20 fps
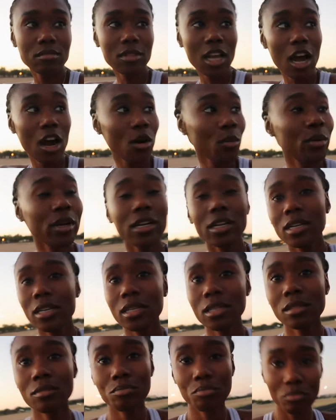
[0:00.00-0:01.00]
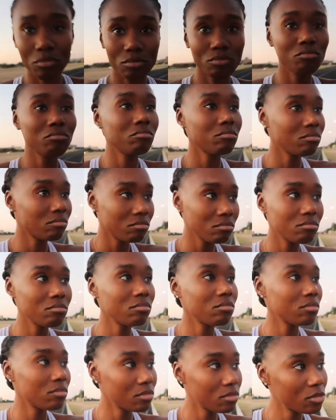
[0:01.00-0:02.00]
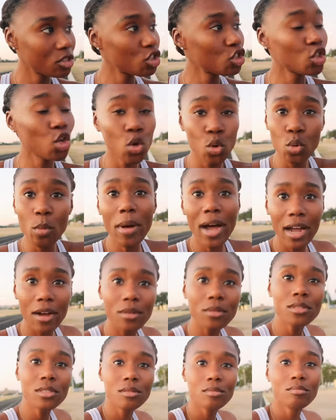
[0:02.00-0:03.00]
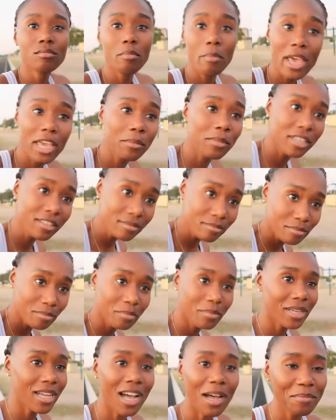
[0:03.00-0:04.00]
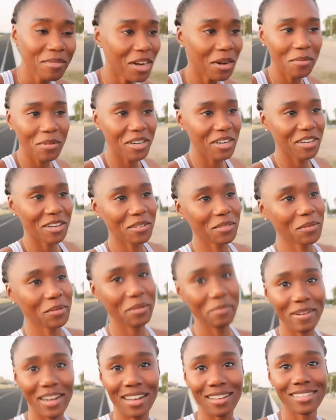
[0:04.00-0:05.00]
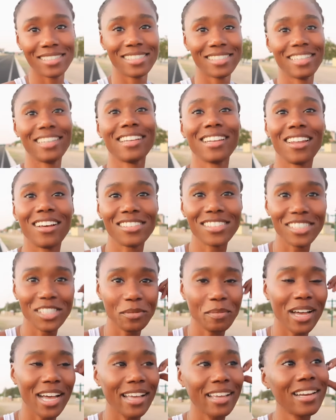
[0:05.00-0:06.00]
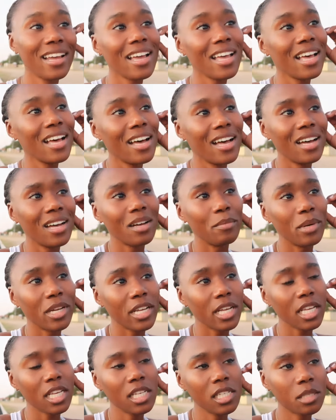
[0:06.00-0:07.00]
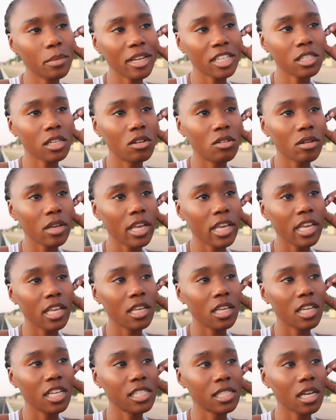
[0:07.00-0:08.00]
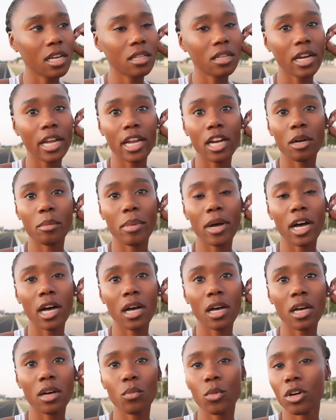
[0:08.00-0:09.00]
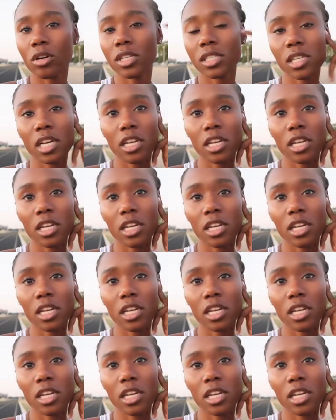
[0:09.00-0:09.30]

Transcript: I'll run a good two miles, maybe. But I'm not running no three miles. he done lost his mind. But he's about to go and get his other AirPod, well, his